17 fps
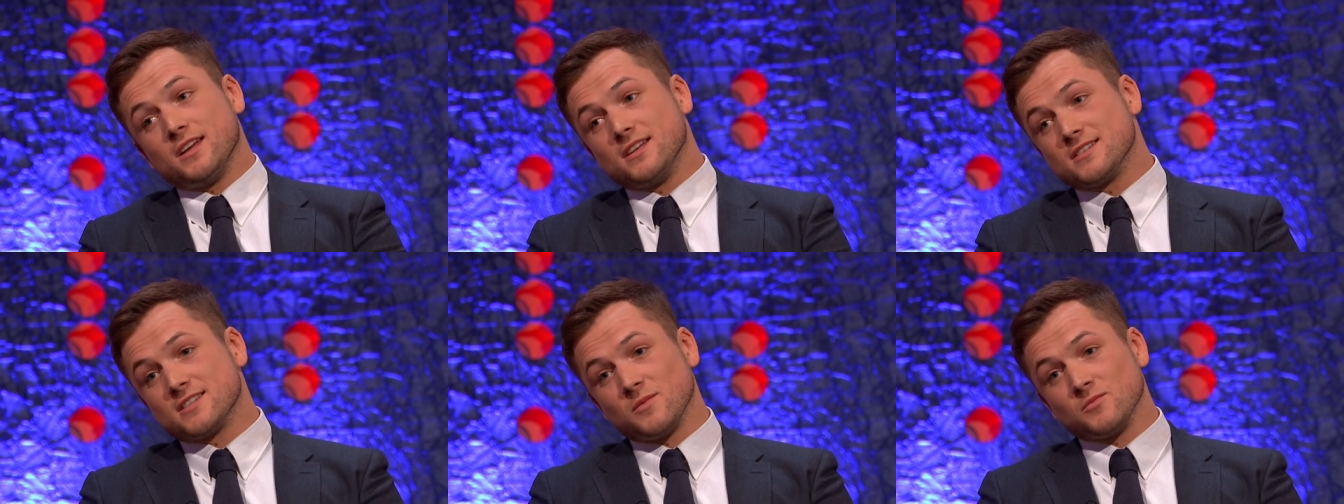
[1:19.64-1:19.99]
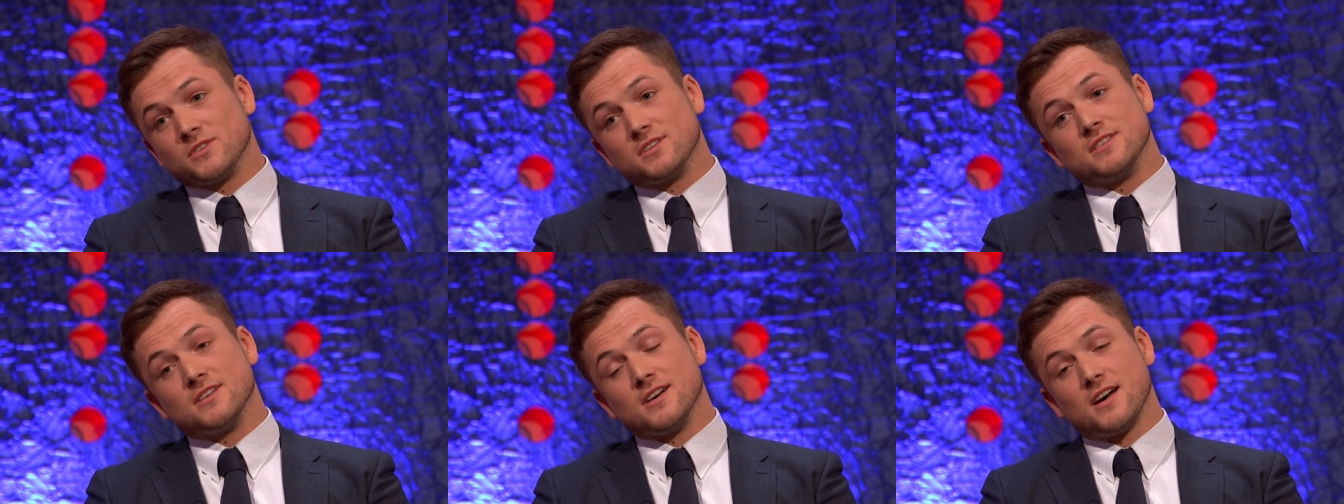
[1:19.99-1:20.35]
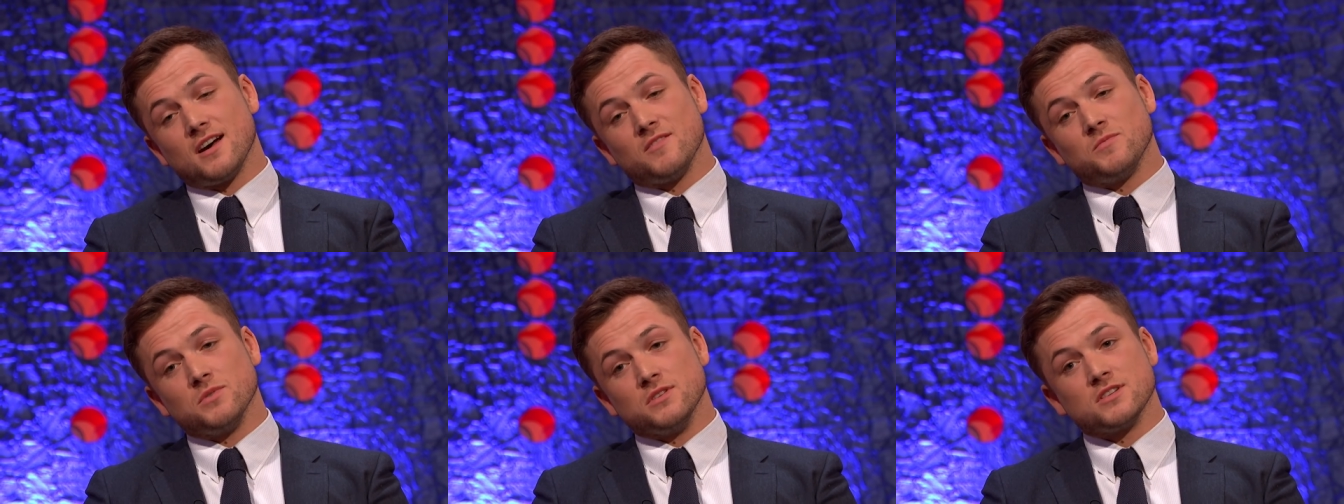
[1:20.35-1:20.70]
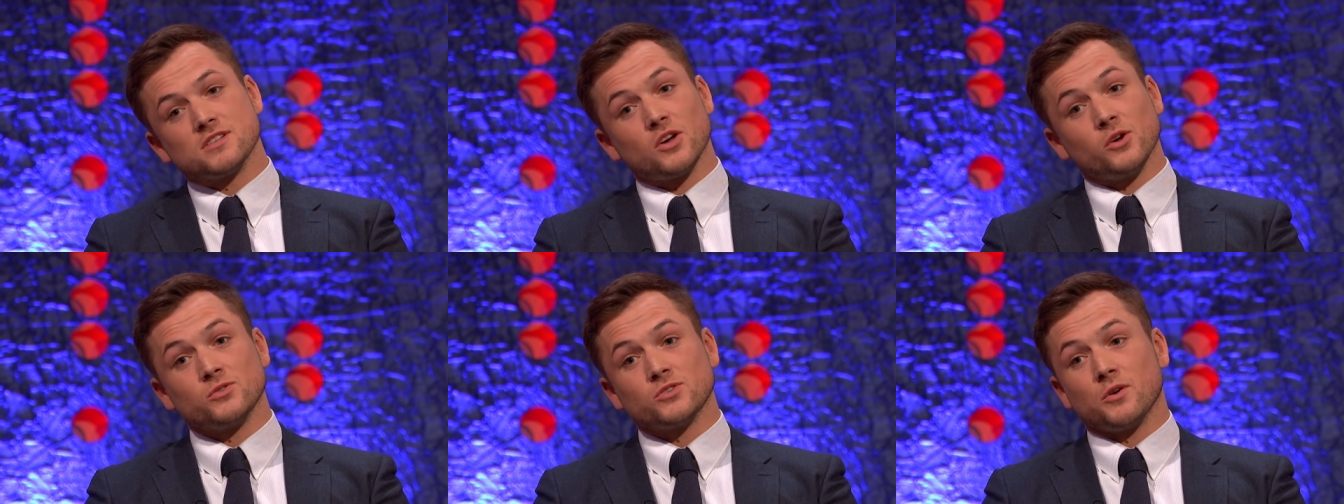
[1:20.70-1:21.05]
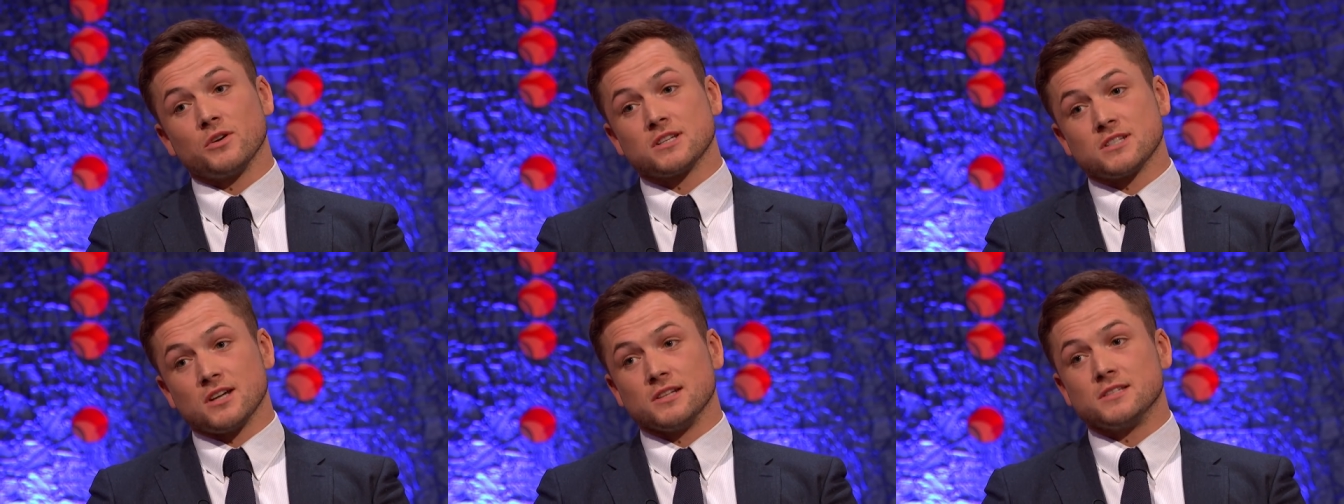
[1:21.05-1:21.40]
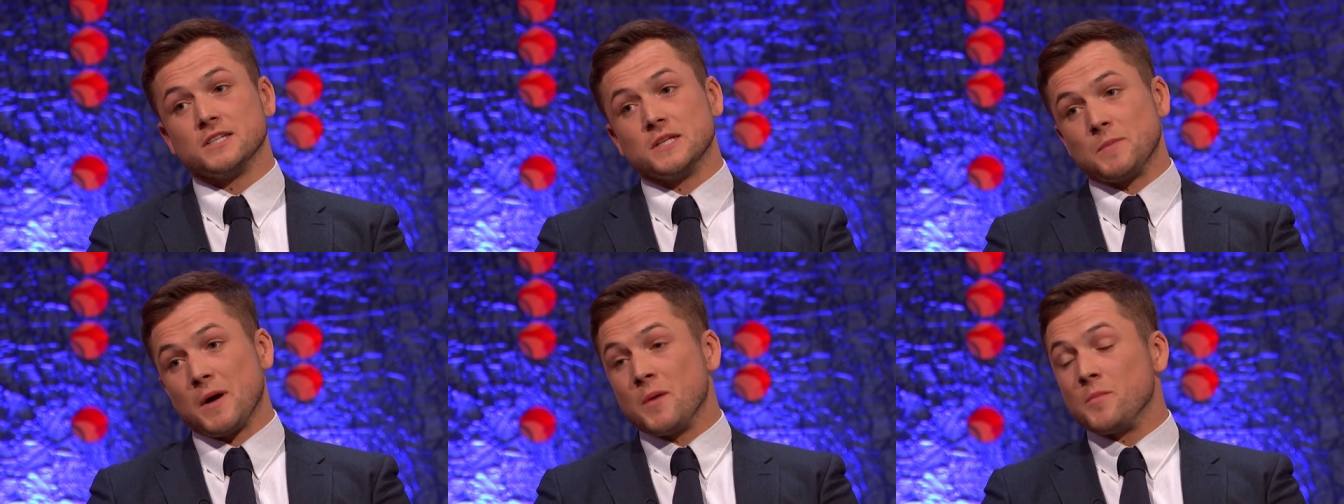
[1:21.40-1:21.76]
it's something that I've been so, so
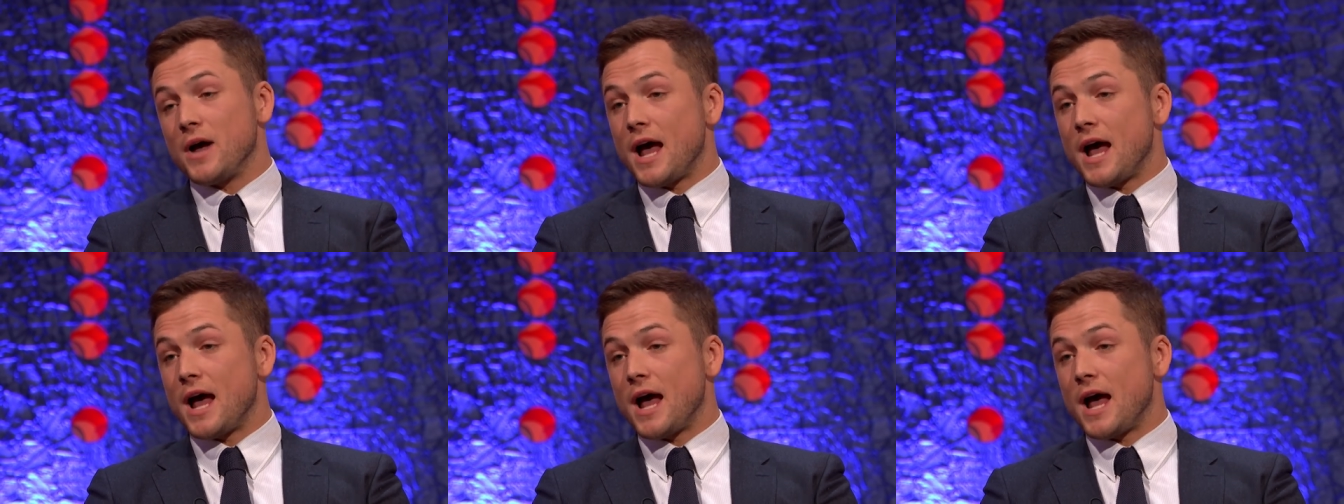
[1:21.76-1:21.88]
excited about.